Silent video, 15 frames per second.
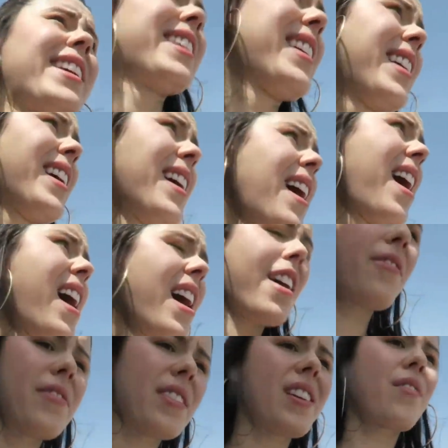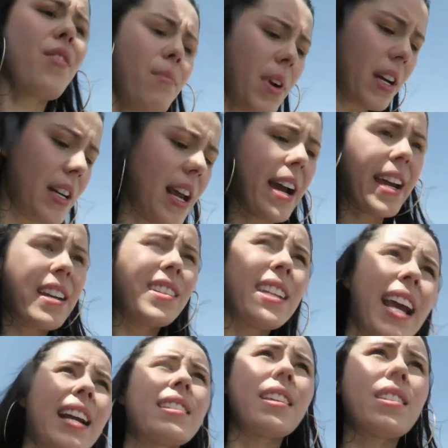I have zero money. I
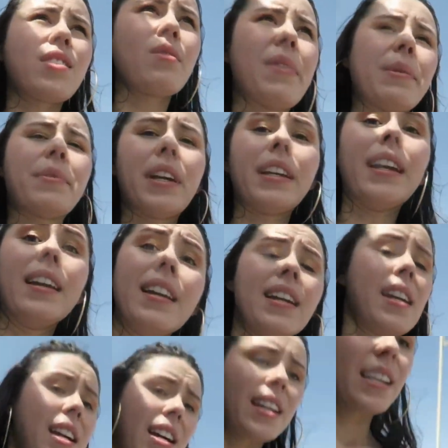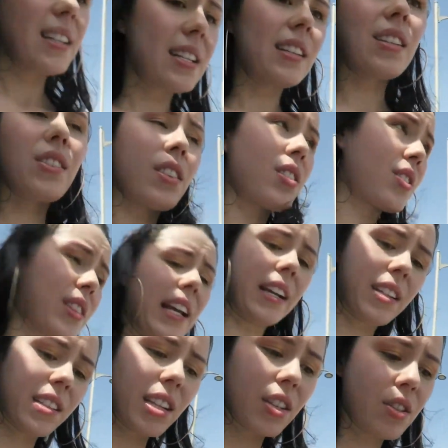cannot access to my money. This is just
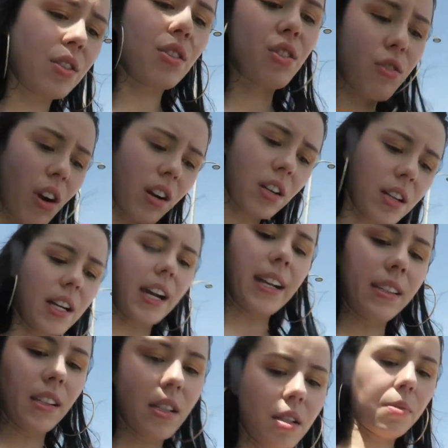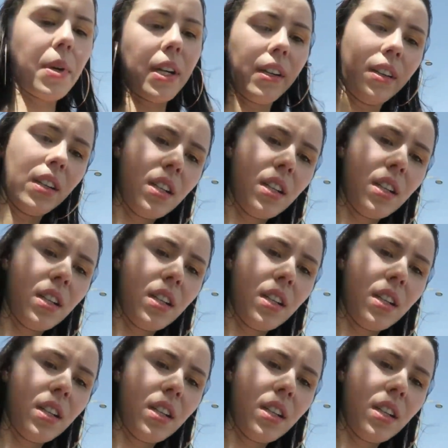like such a struggle, guys, I swear.